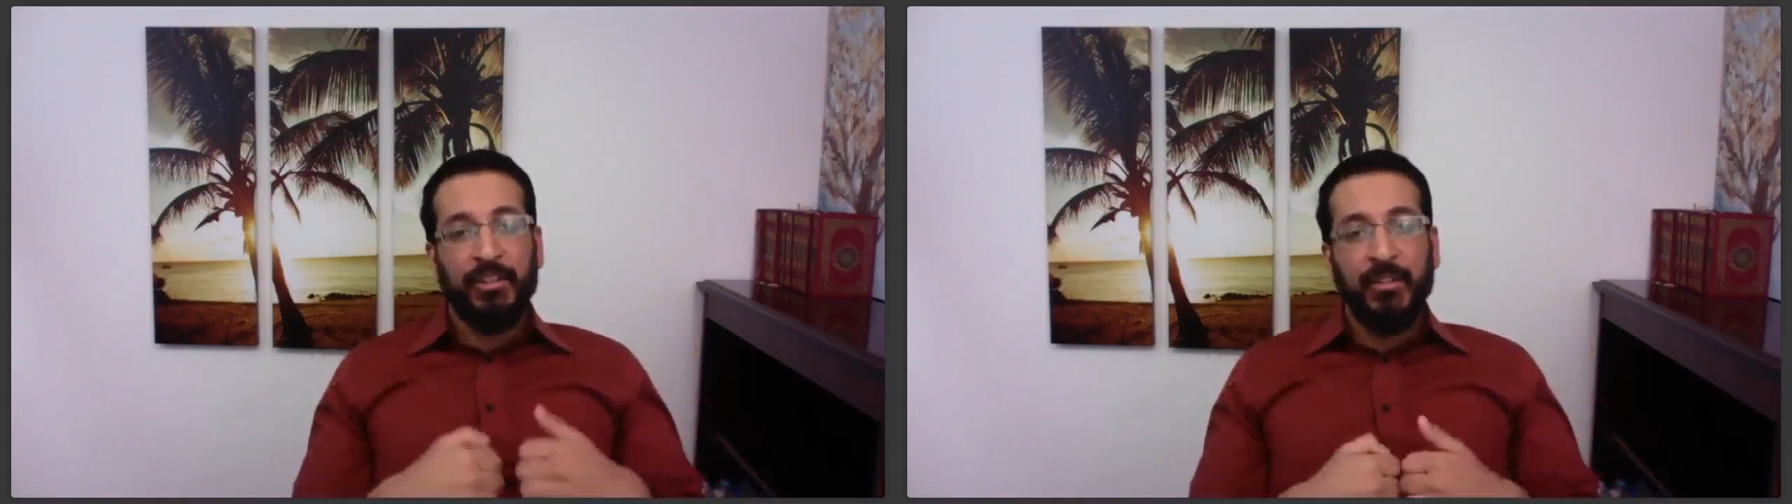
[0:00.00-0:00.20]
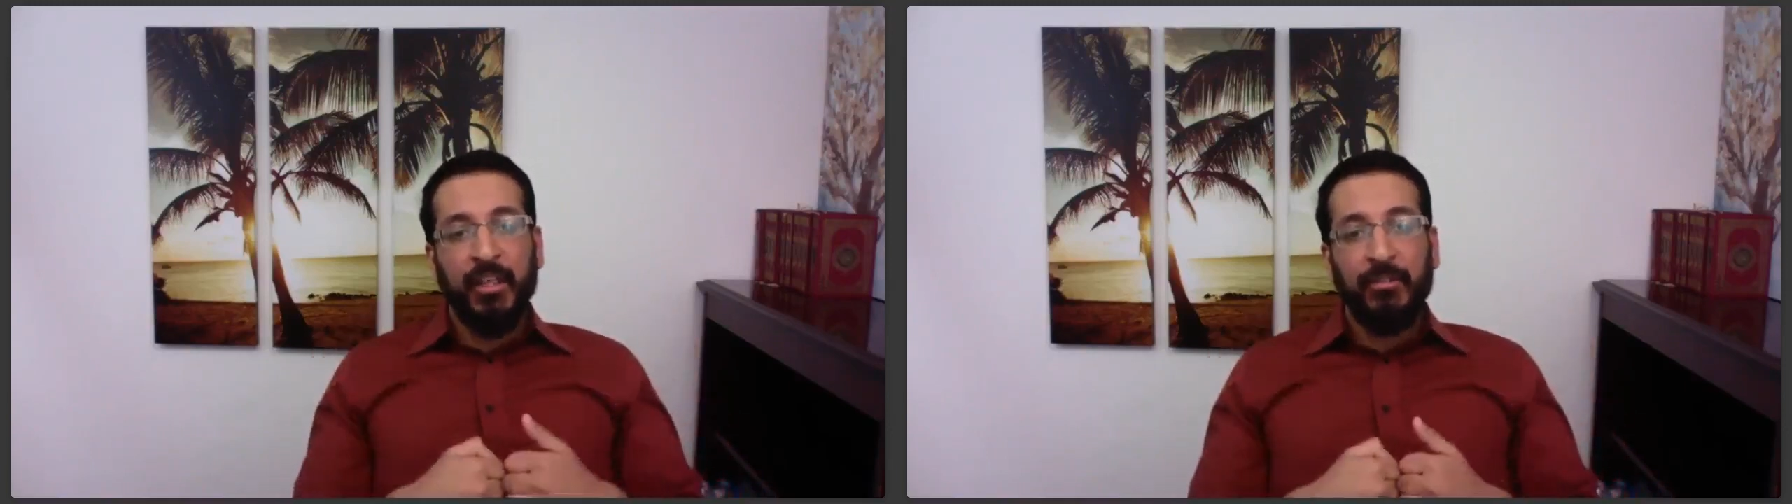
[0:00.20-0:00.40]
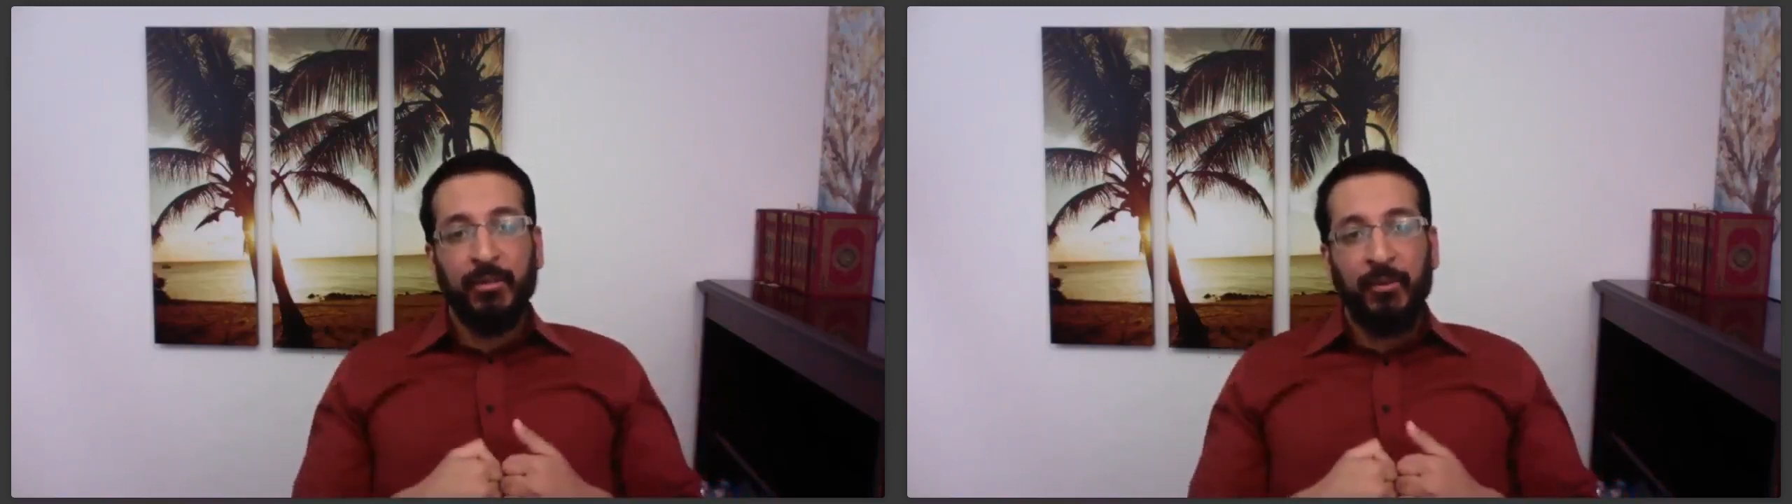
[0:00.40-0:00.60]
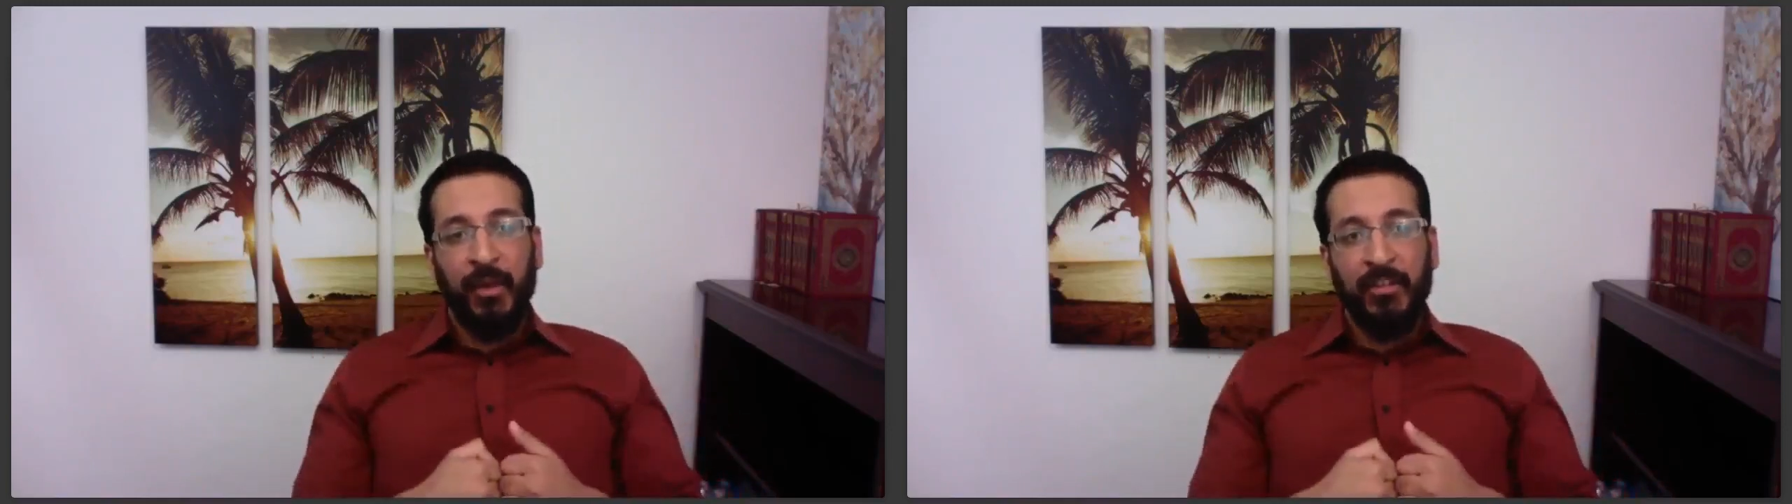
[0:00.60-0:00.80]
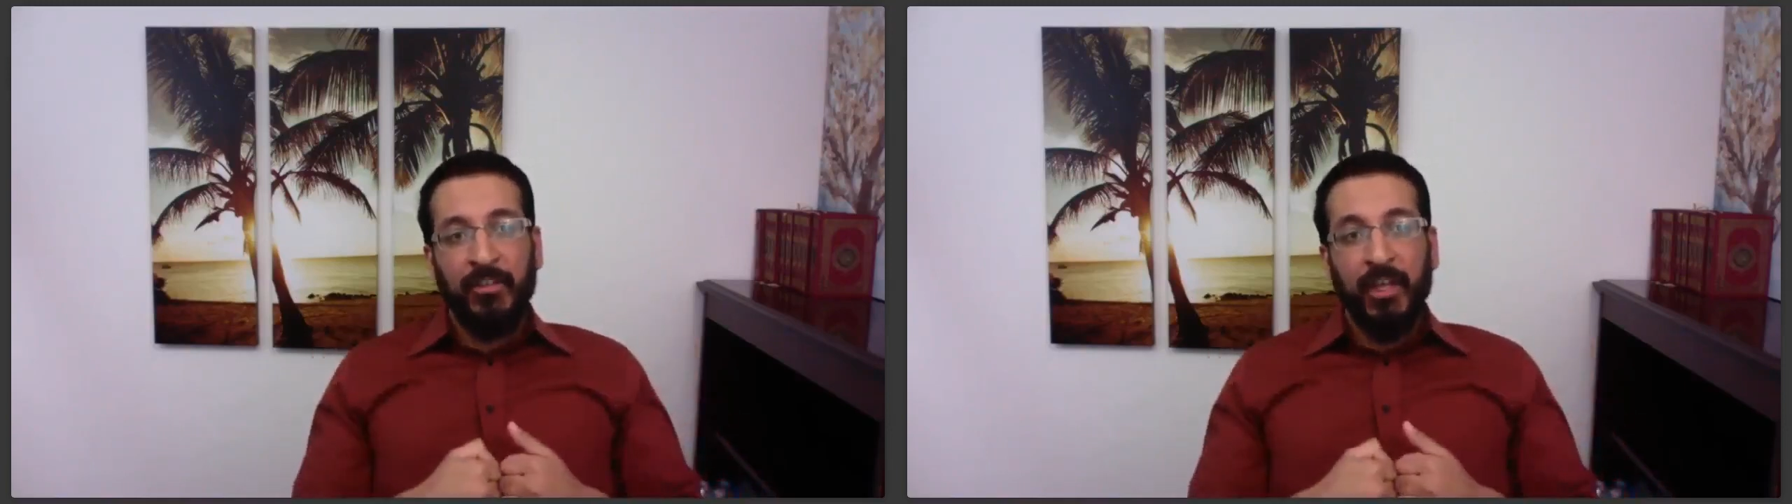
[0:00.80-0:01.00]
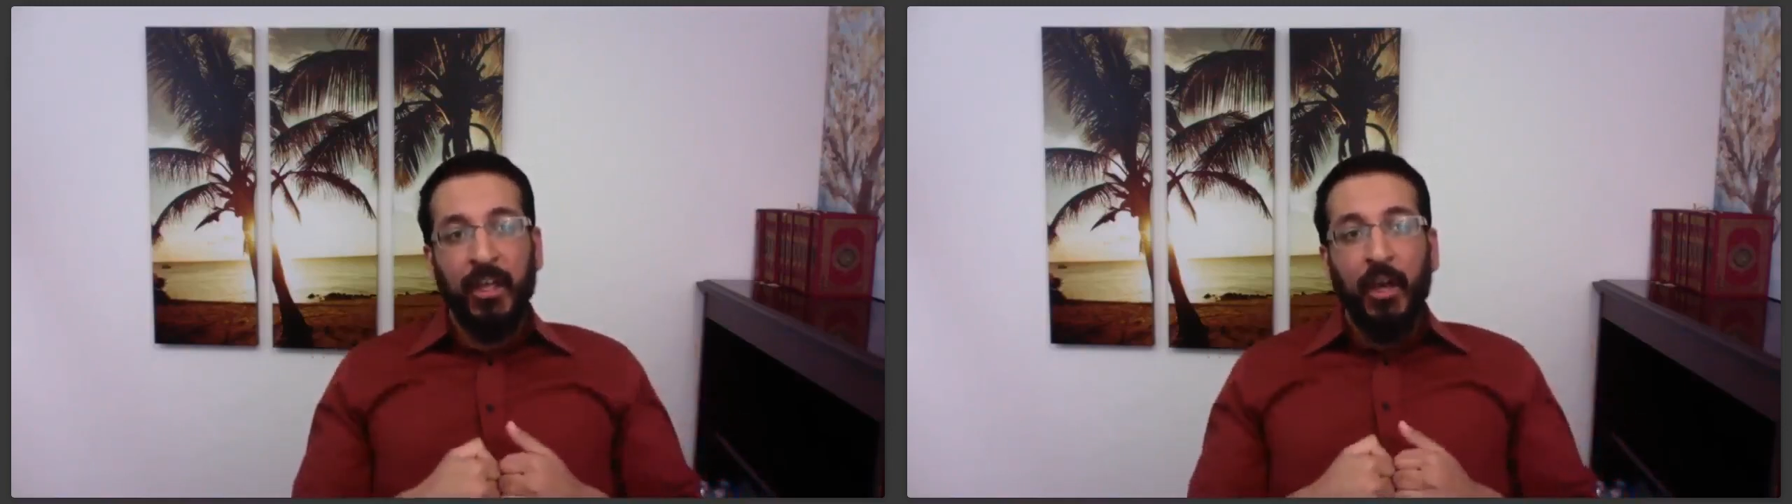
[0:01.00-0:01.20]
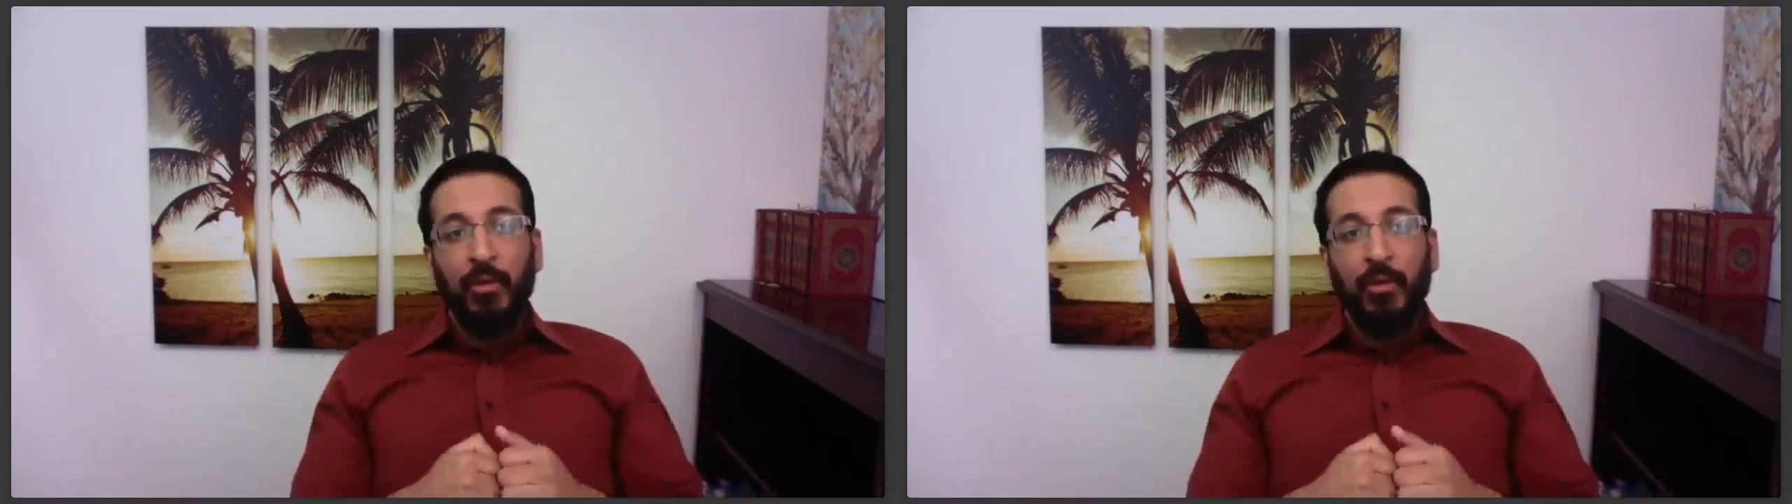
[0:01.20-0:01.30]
the stress response,